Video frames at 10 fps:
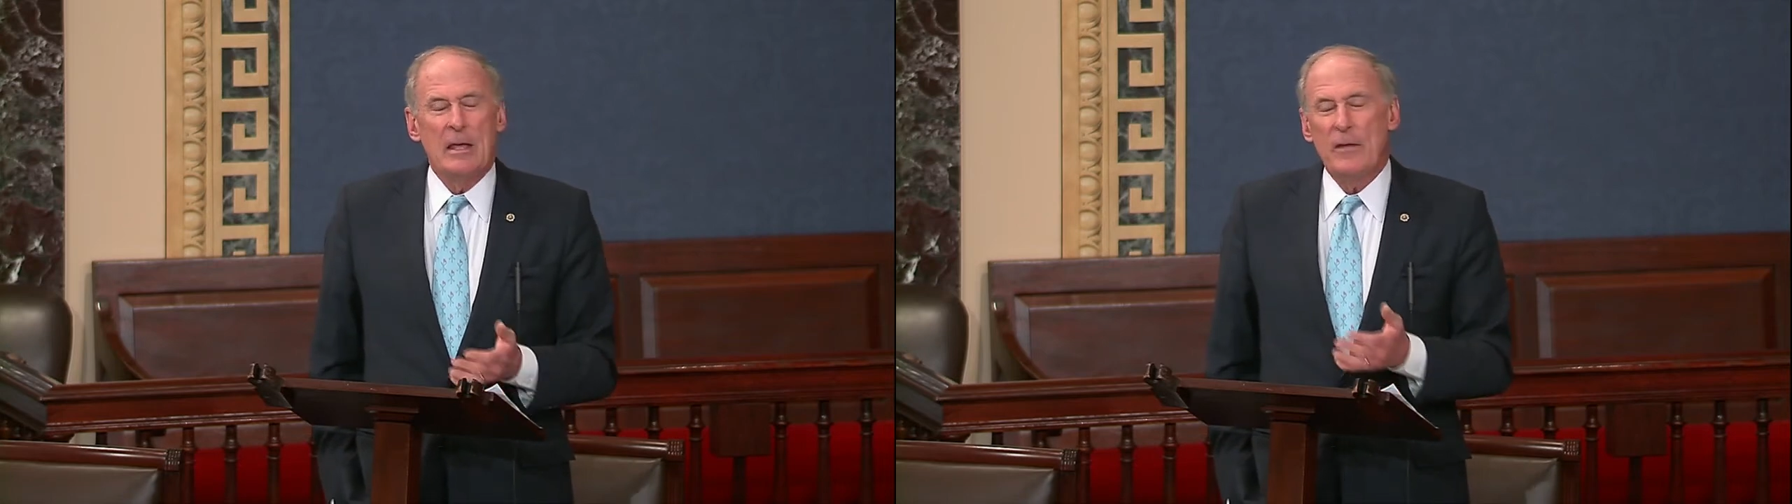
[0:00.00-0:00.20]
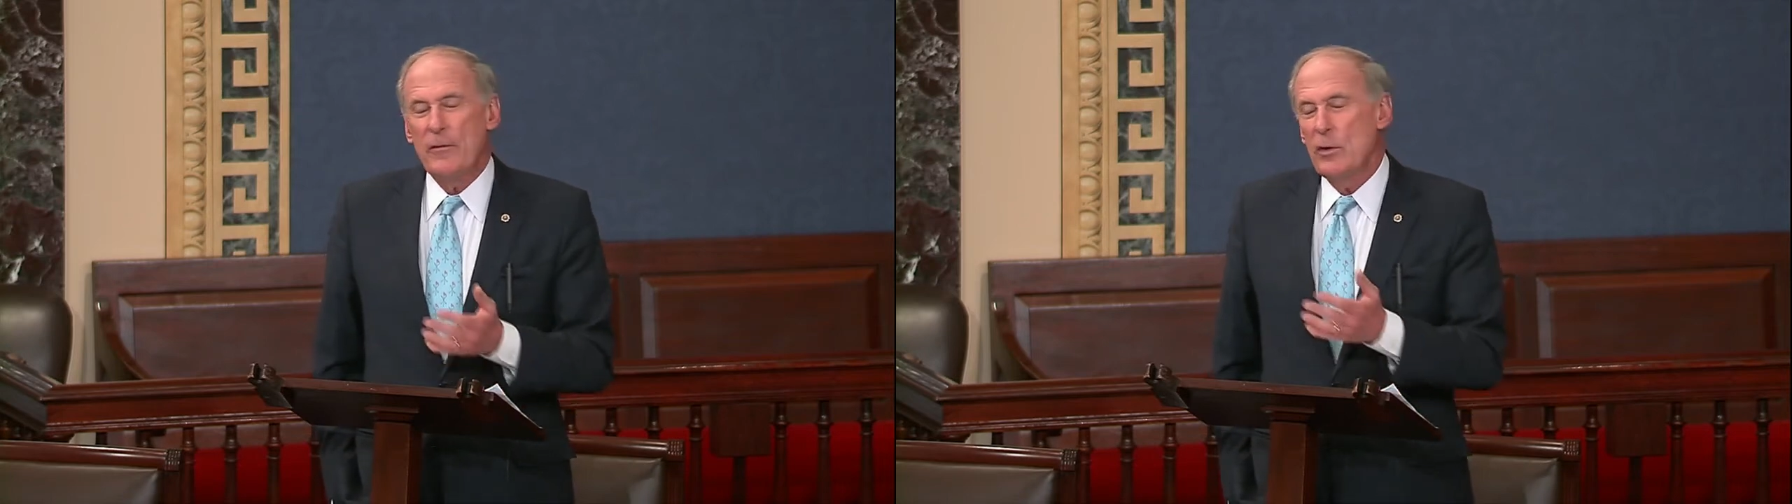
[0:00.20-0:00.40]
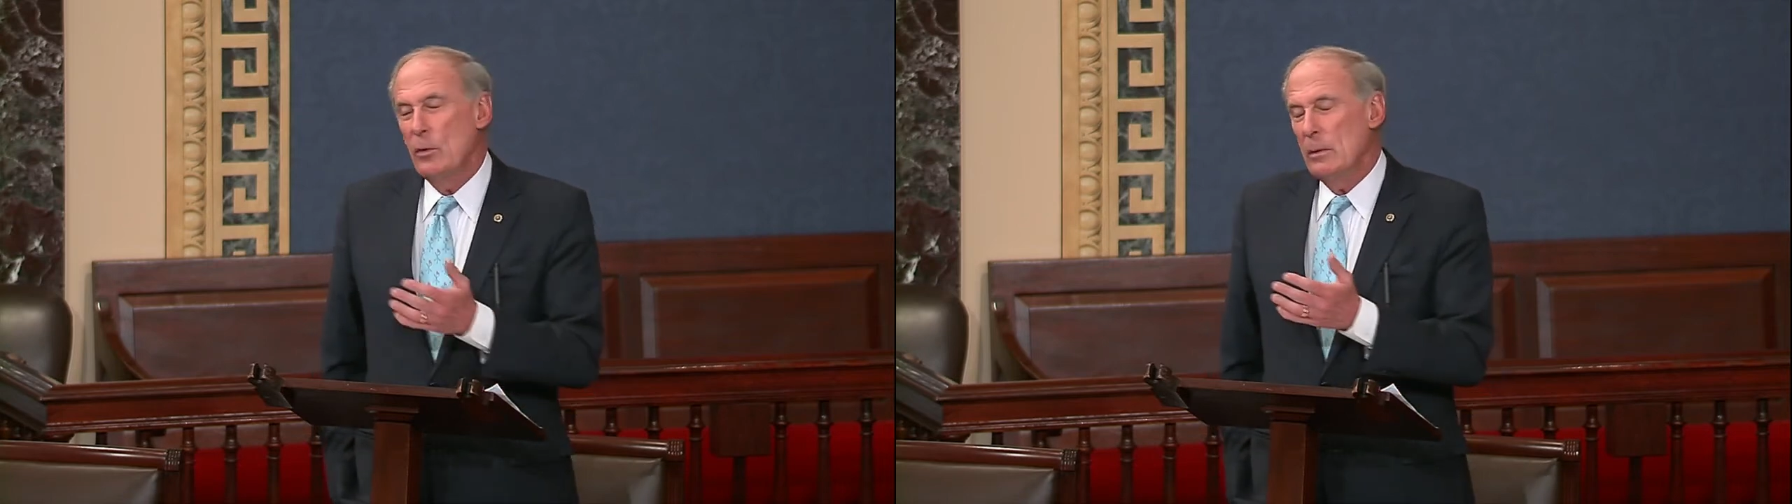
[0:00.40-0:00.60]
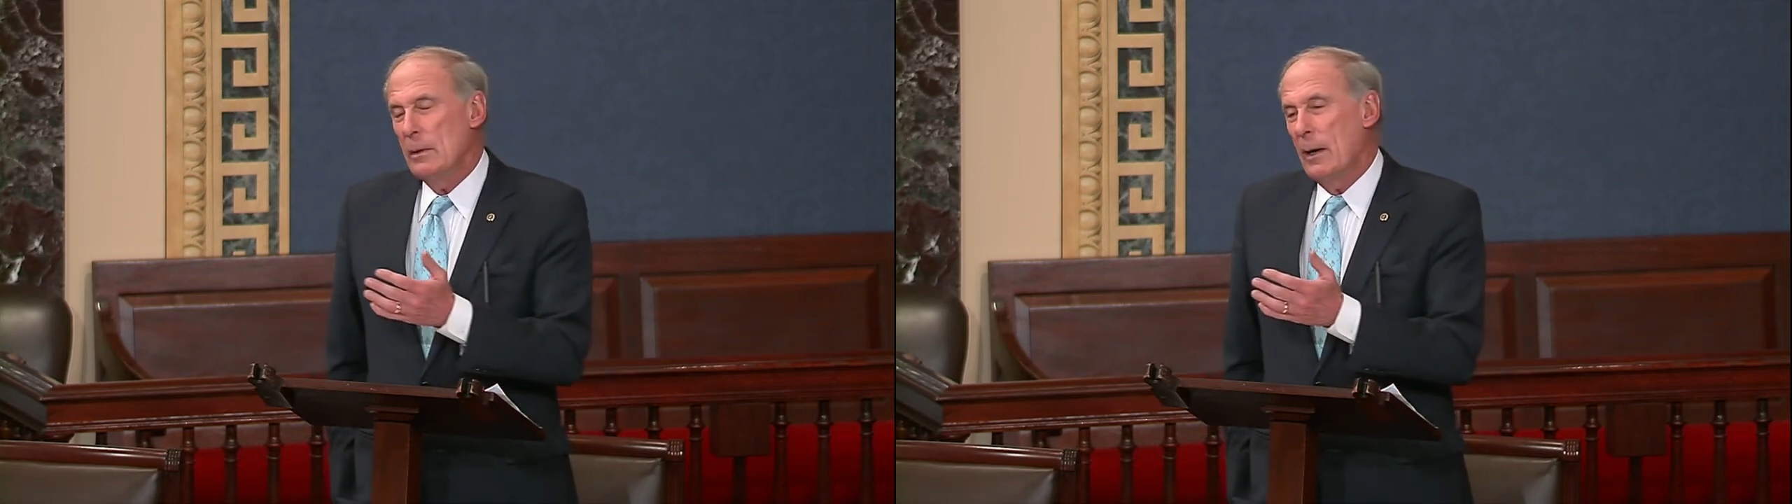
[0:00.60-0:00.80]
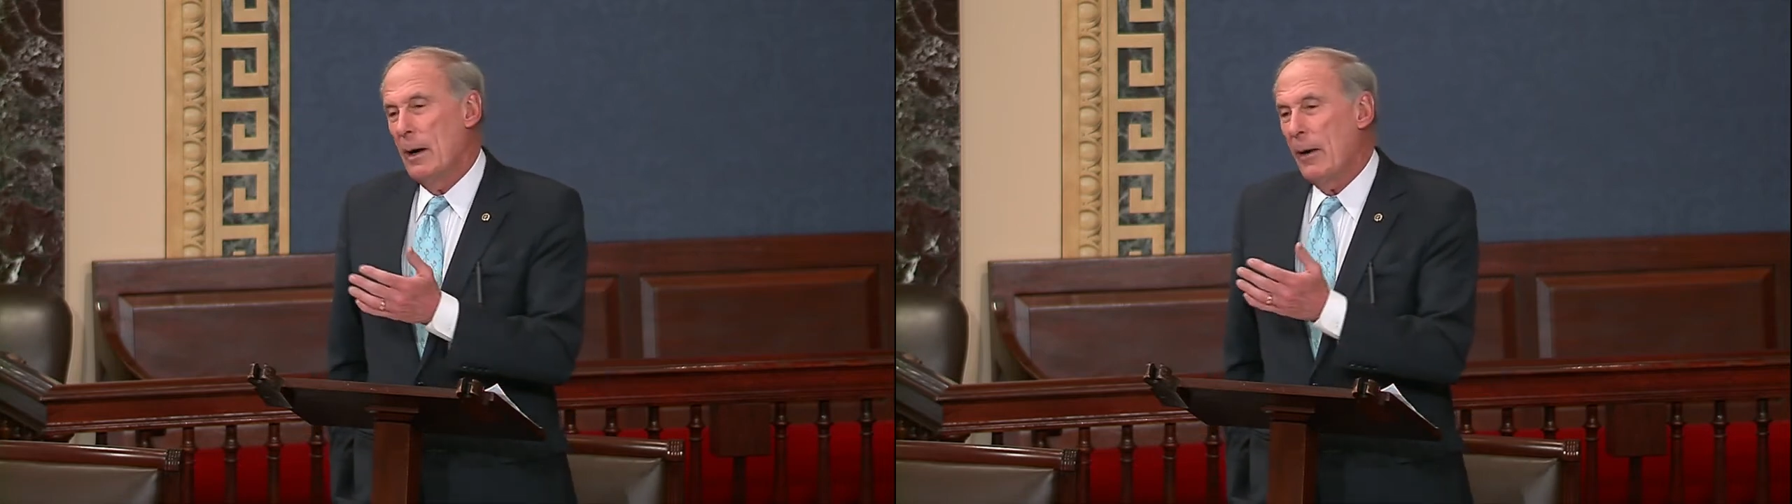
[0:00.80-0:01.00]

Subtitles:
If you are